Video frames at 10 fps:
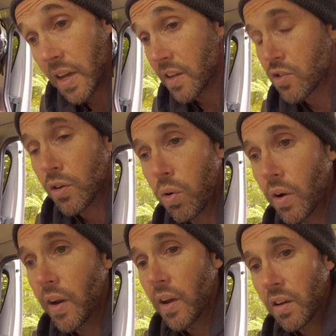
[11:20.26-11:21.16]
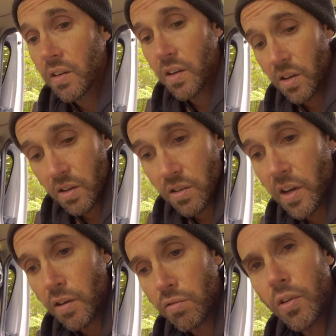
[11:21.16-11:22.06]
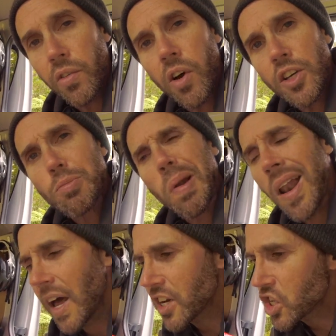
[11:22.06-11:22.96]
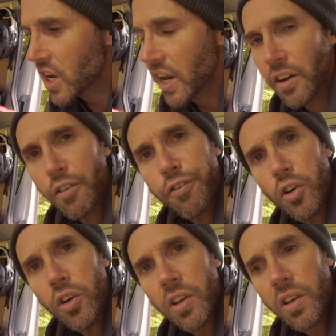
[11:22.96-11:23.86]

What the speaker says: into quite a real nice plush underfoot,